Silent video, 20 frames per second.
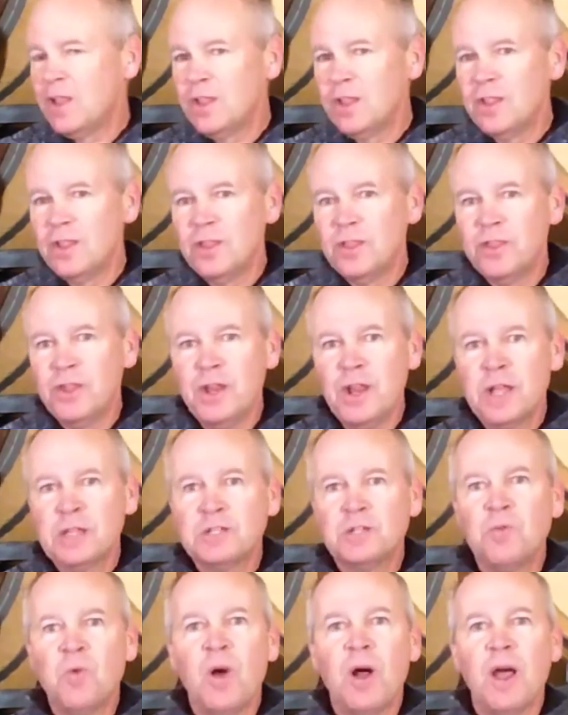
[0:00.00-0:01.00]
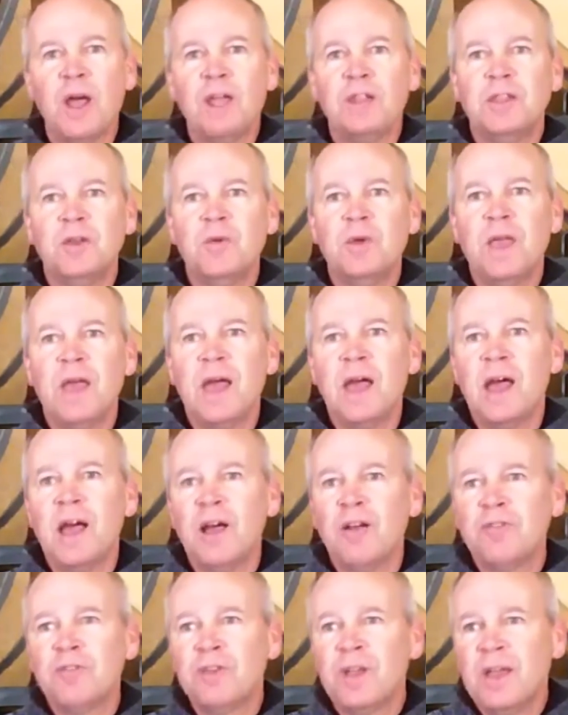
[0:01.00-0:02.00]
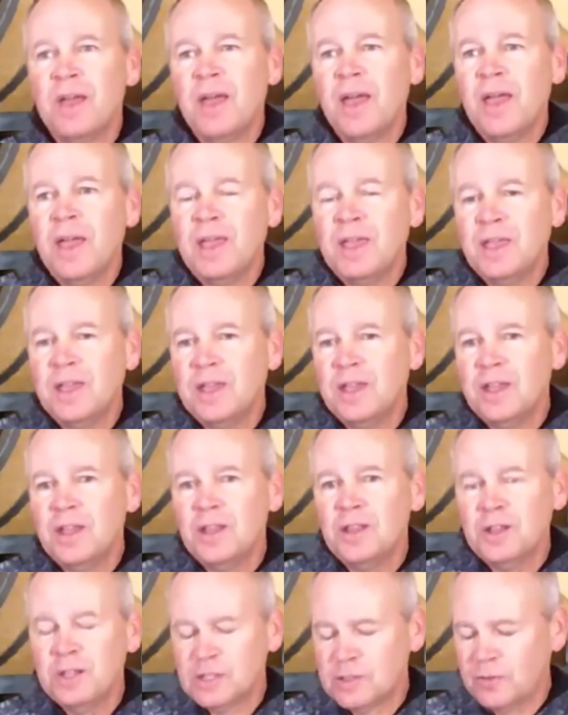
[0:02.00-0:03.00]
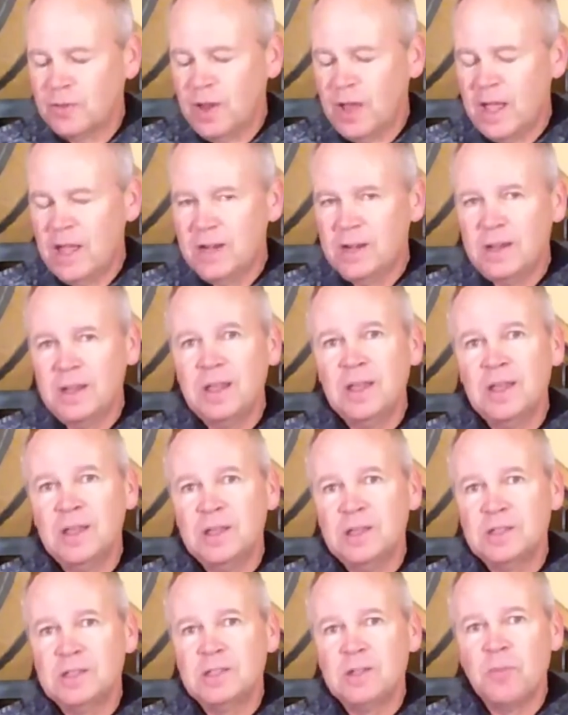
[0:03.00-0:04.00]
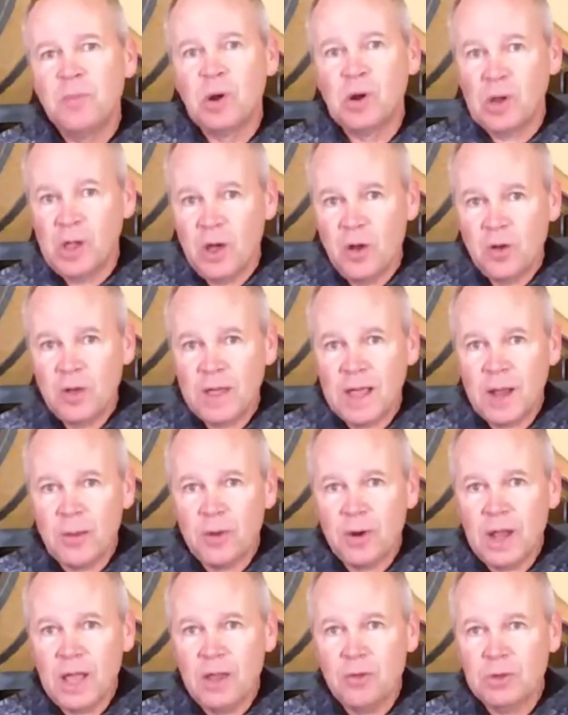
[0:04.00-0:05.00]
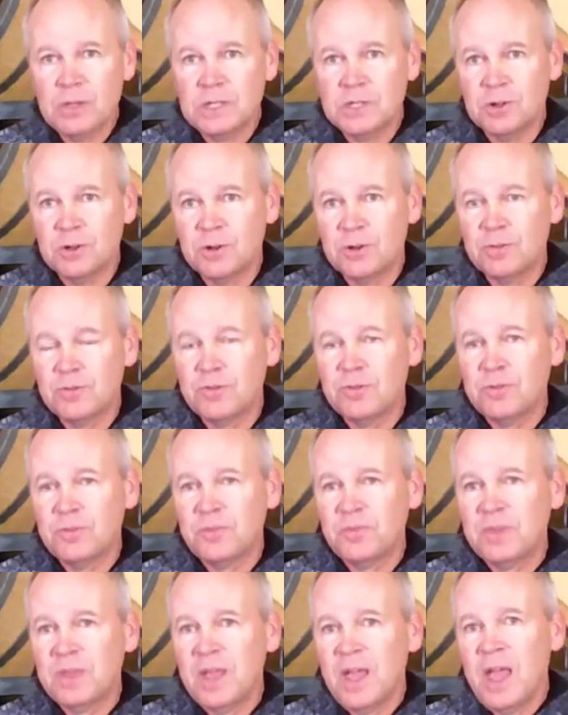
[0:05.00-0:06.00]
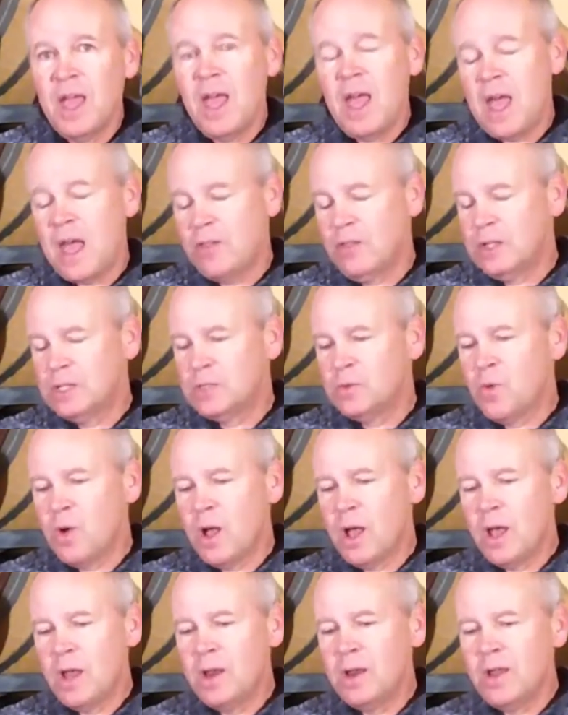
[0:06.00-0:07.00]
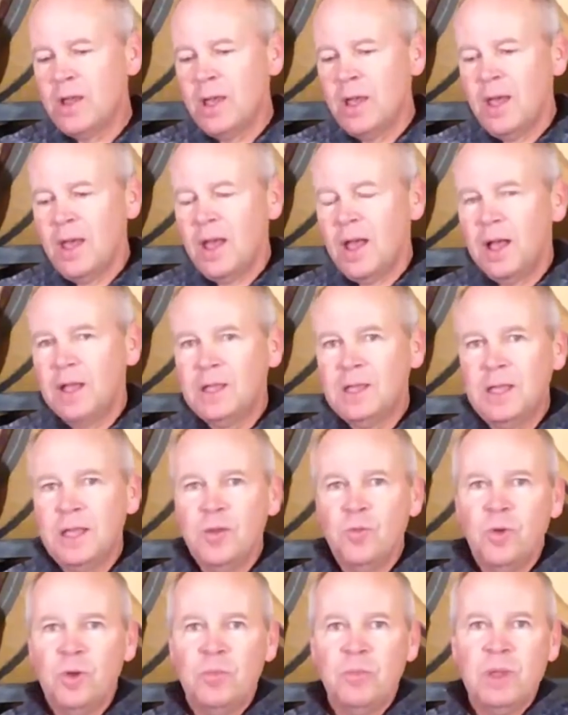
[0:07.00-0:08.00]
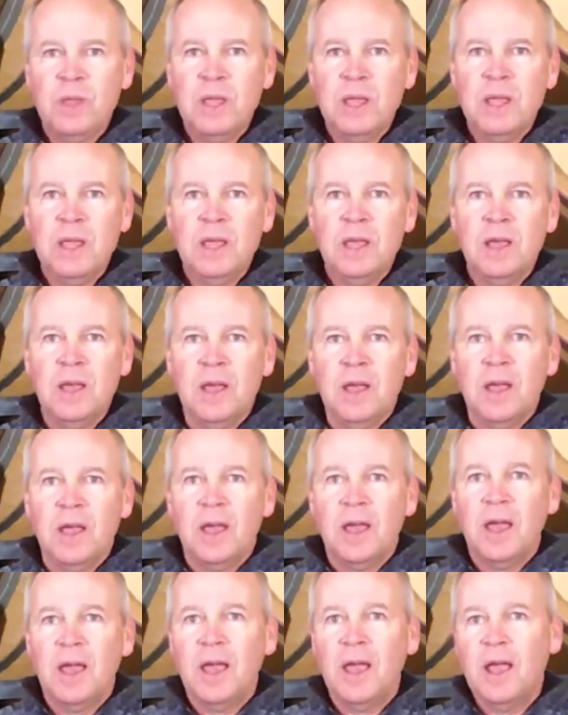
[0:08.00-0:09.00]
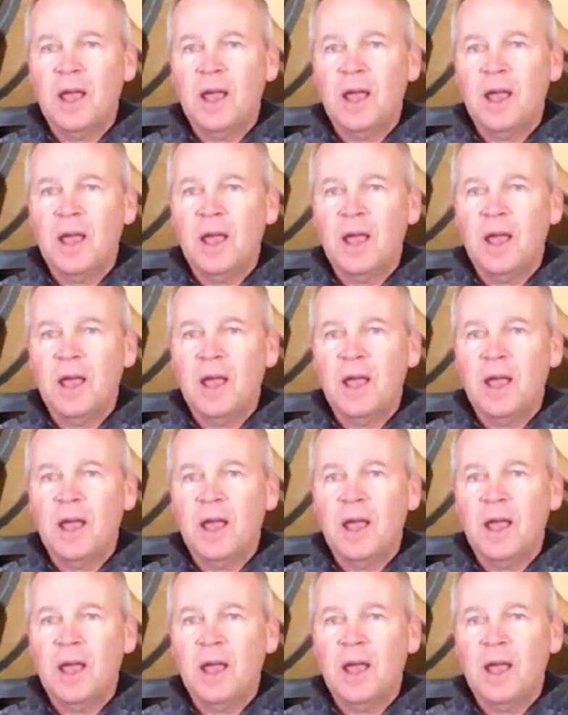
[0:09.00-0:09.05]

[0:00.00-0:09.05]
The next wine that we have in this flight is the Merlot Cabernet Reserve. And this one, again, would be a